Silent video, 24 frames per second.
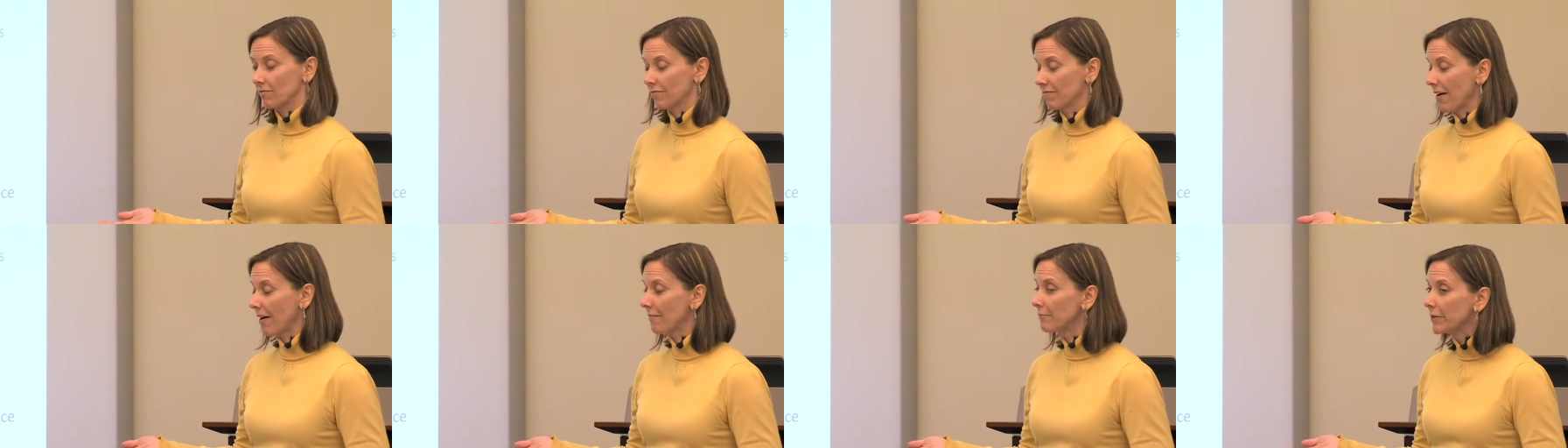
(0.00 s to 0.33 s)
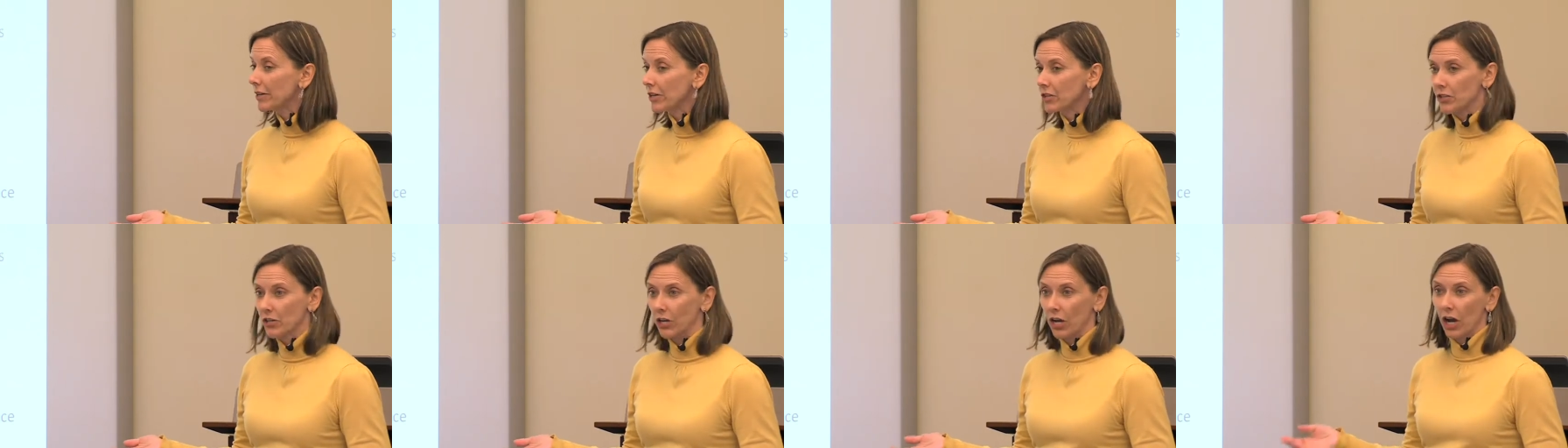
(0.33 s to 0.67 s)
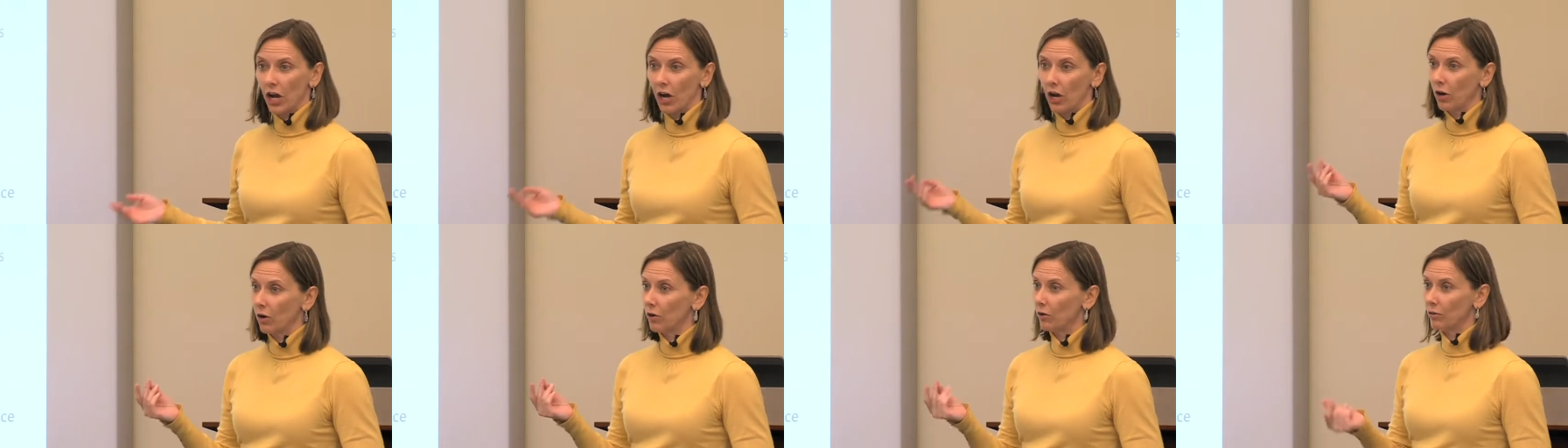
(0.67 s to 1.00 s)
5 minutes
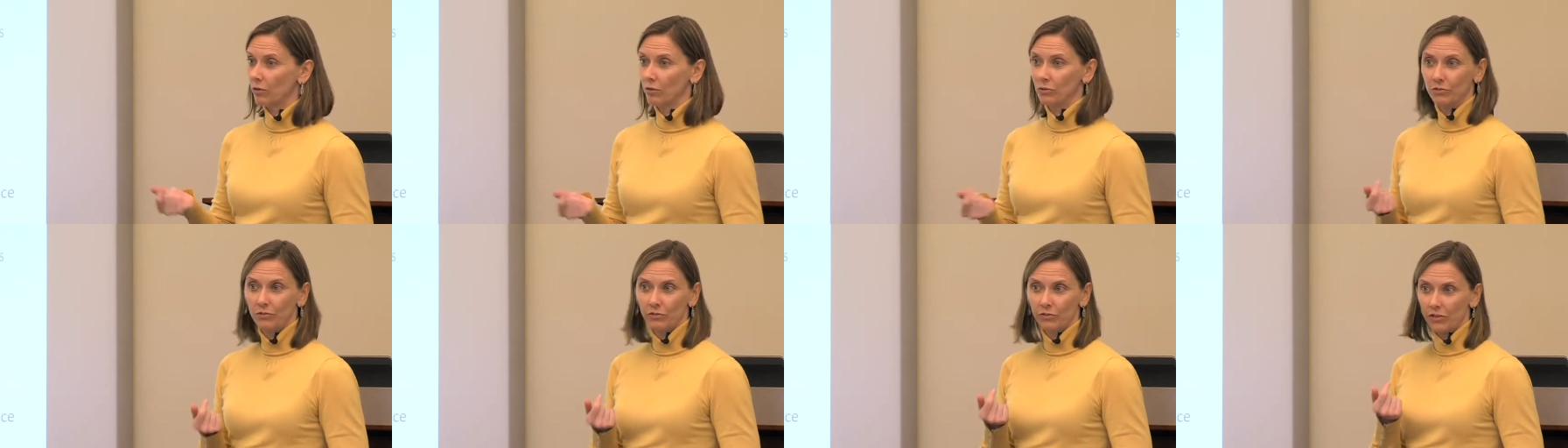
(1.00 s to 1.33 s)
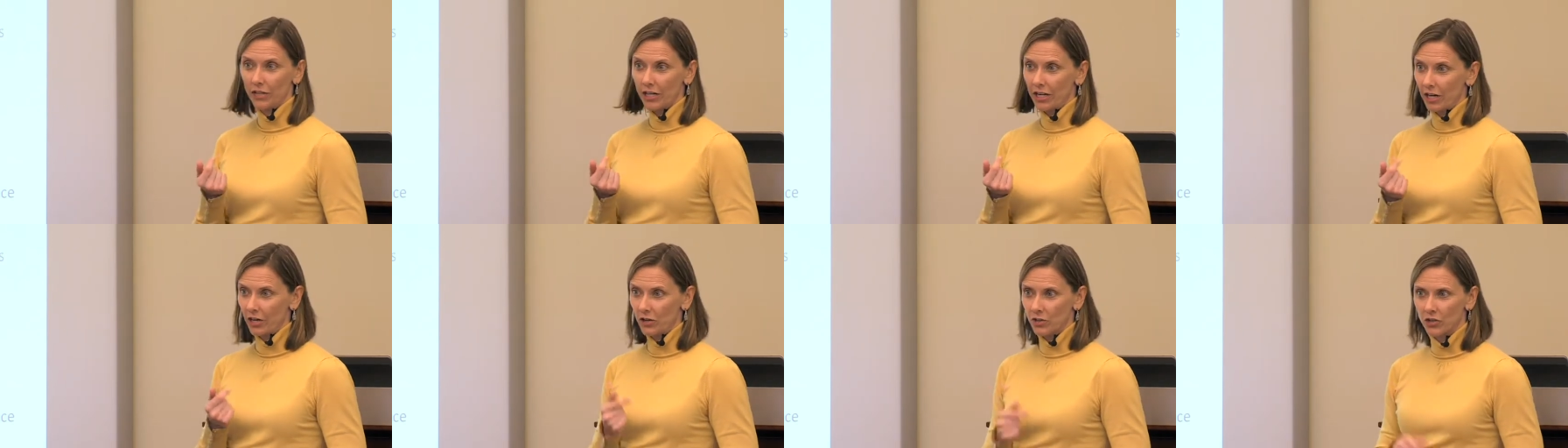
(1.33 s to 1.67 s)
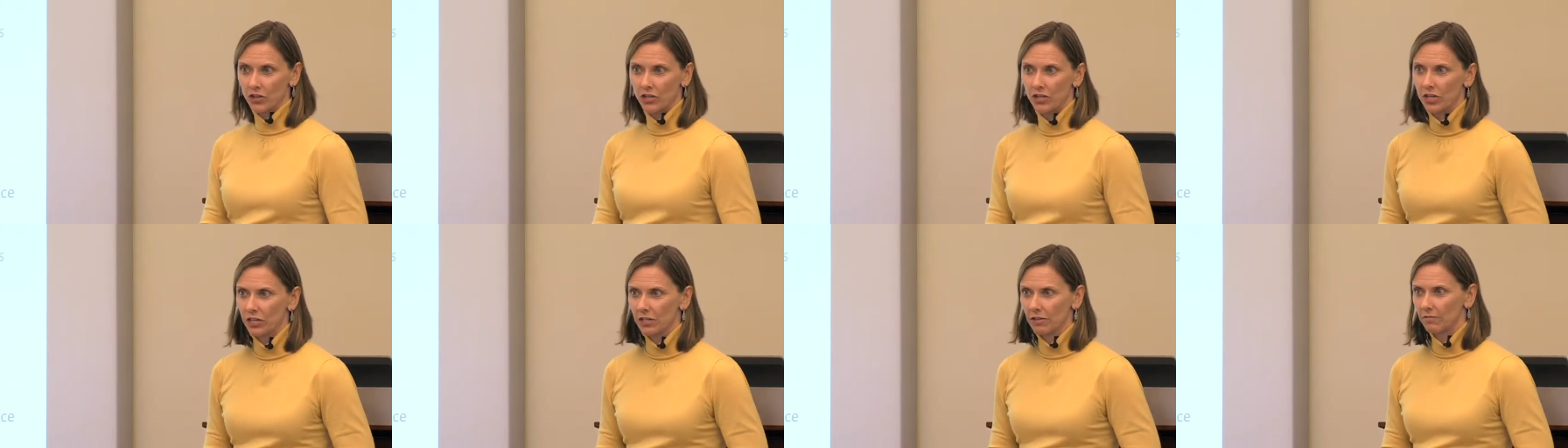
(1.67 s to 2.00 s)
ago,
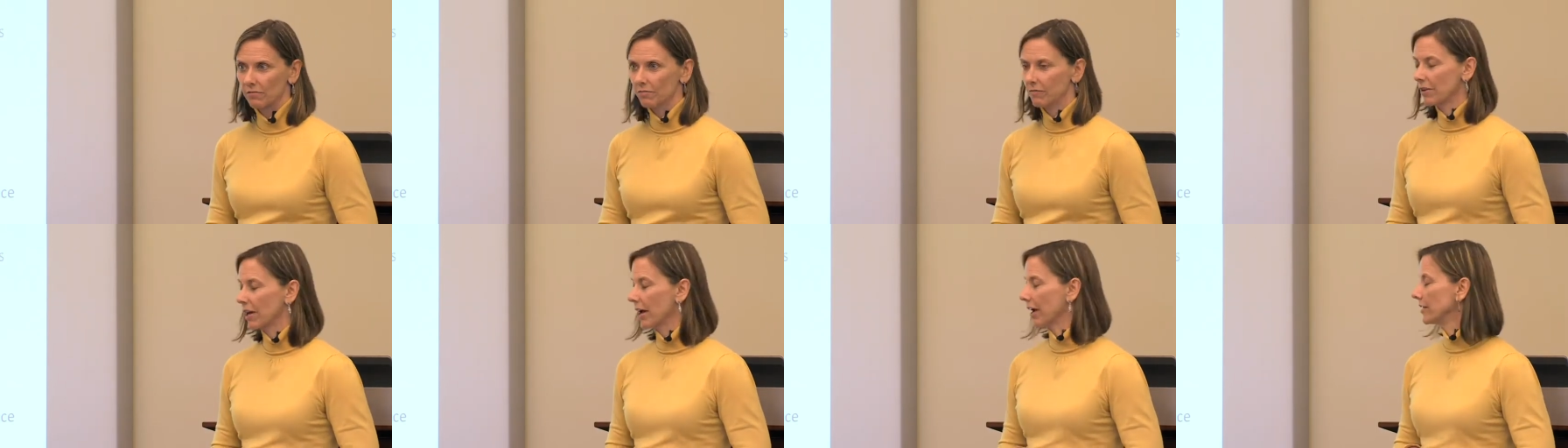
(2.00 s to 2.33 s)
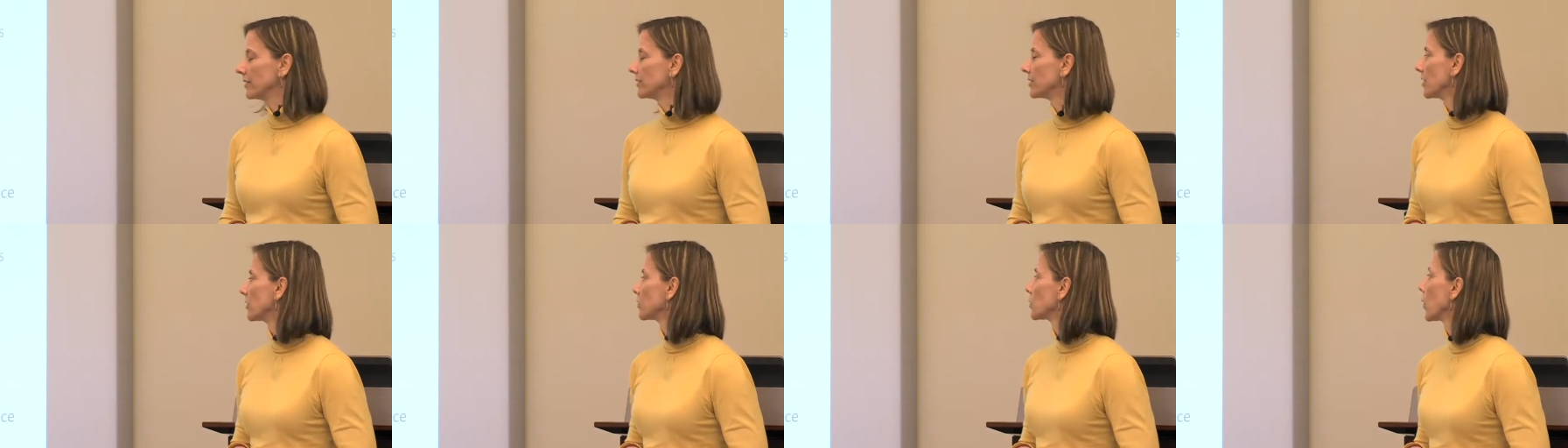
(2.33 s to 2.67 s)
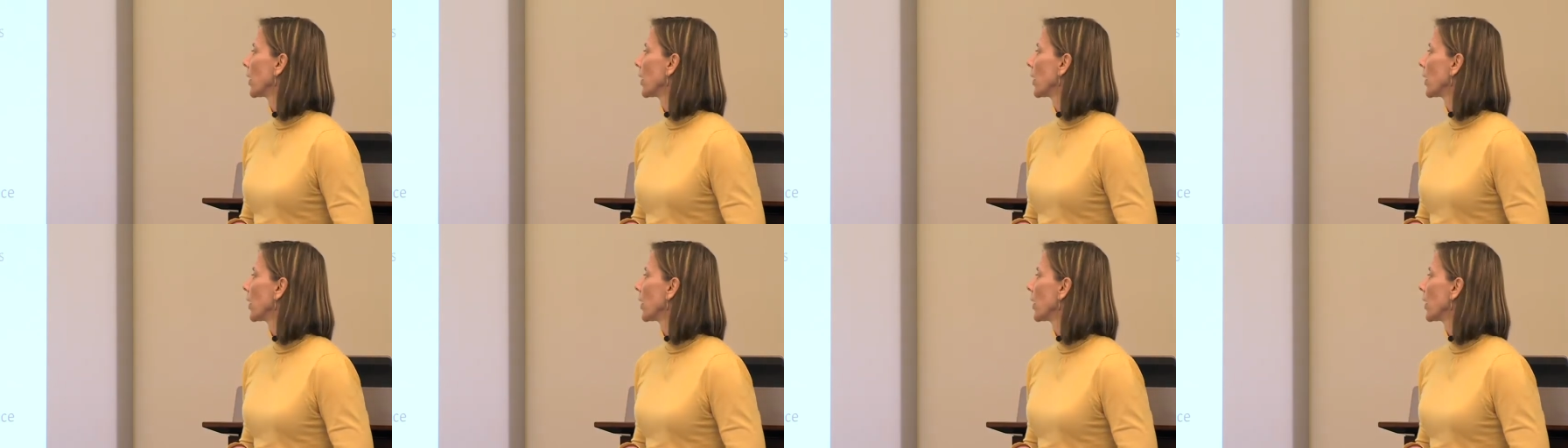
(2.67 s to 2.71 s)
she had done